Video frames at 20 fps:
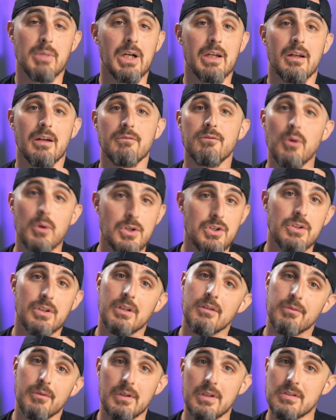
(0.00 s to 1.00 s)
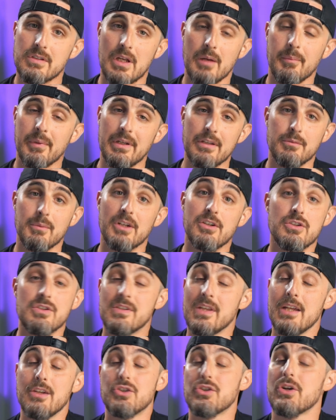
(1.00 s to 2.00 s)
But unfortunately for this company, as much
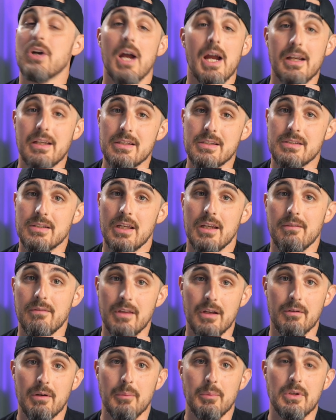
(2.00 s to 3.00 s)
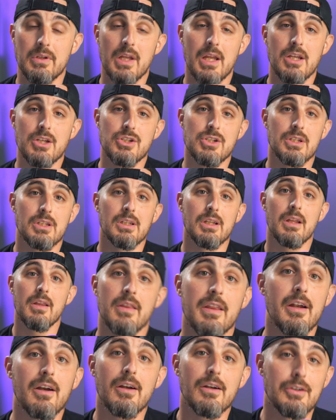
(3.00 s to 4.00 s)
as they tried to save their reputation,
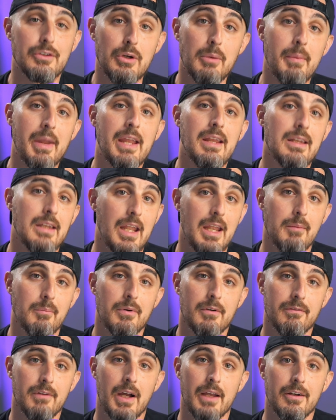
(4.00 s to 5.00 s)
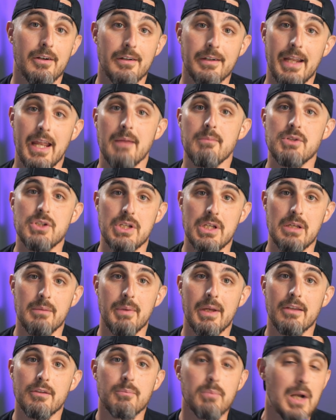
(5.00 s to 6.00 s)
their domain name provider,
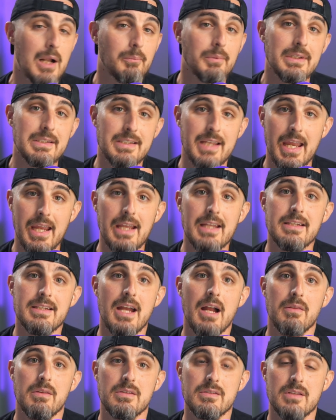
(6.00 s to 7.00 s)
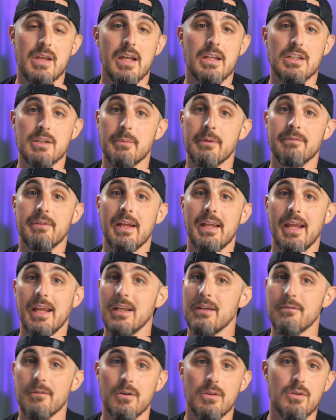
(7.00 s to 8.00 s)
Namecheap, has promptly taken down the site to prevent
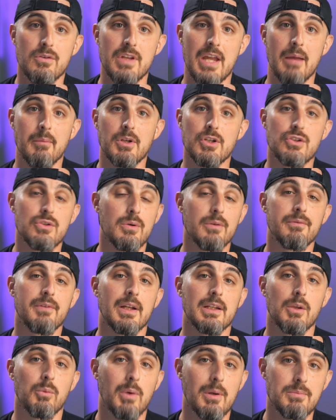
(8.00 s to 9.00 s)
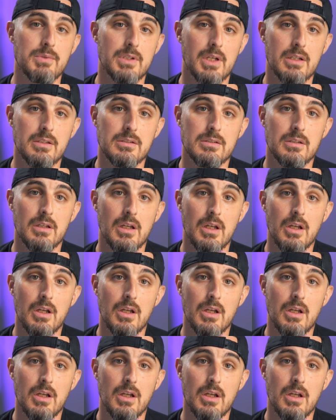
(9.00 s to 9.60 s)
any further damage to affected websites.